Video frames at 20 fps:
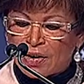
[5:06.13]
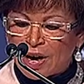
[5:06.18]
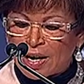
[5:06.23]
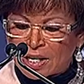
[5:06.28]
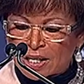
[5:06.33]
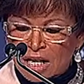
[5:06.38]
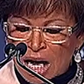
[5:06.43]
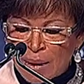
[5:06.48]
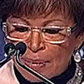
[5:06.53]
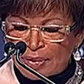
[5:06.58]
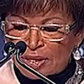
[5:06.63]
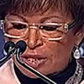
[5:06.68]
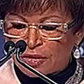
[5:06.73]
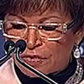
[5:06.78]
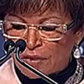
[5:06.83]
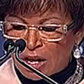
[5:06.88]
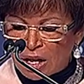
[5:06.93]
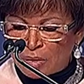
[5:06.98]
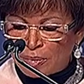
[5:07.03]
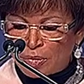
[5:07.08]
economic
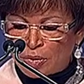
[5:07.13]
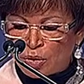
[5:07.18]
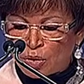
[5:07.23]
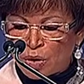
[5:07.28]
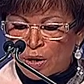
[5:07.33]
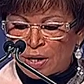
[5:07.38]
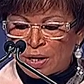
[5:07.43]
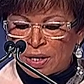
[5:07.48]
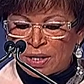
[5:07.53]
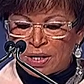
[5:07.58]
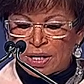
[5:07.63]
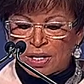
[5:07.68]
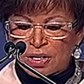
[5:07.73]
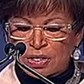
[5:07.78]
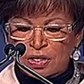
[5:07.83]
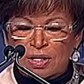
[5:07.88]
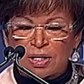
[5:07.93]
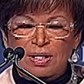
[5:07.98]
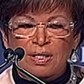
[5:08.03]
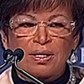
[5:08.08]
development
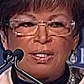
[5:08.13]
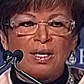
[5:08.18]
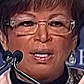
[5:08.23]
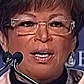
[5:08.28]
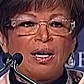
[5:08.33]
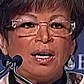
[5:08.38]
organizations,